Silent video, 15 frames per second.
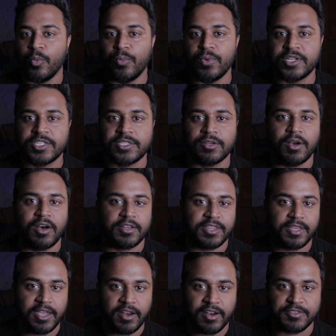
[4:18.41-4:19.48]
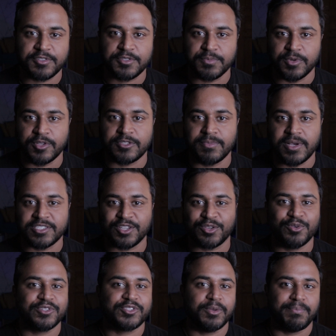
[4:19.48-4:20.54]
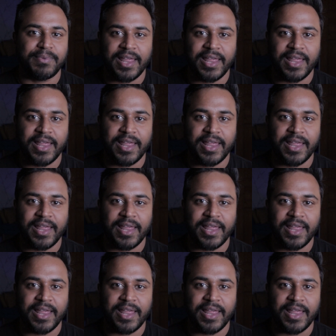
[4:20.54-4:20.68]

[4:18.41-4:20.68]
which are the Erasmus Mundus Master course you're